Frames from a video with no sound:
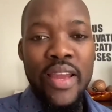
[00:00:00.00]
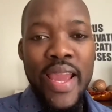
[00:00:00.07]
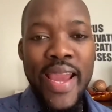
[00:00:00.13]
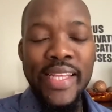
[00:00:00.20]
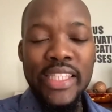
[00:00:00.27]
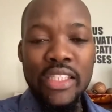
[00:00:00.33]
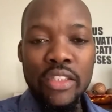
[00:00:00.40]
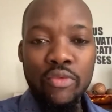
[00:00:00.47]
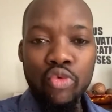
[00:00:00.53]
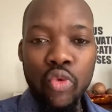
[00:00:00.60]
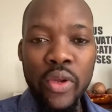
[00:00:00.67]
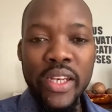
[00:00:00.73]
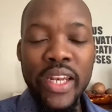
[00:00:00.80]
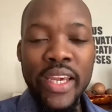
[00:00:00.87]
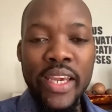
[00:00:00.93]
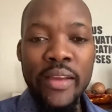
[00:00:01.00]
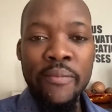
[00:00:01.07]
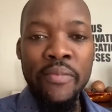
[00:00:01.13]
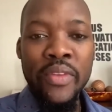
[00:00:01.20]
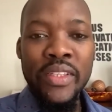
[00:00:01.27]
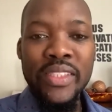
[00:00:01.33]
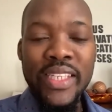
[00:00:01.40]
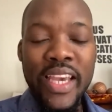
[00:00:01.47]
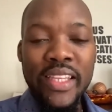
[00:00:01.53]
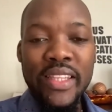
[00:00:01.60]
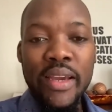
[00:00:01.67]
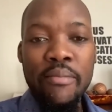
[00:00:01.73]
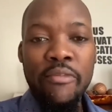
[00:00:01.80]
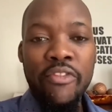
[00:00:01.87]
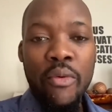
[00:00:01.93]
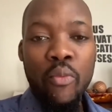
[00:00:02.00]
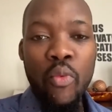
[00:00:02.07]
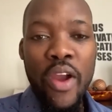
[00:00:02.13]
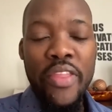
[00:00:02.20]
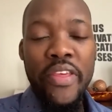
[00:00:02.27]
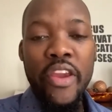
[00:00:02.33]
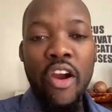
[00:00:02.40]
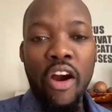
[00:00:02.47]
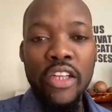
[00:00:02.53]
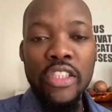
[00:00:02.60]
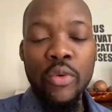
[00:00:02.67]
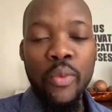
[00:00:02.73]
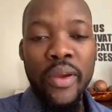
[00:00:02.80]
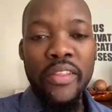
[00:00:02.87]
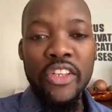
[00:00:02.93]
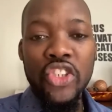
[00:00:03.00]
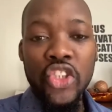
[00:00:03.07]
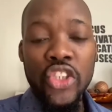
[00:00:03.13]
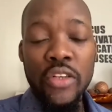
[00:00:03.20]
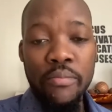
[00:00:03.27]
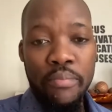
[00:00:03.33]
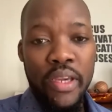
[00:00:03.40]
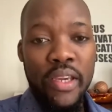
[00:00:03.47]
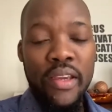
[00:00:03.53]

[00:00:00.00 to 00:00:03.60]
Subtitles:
and to really take them from where they are to where they should be.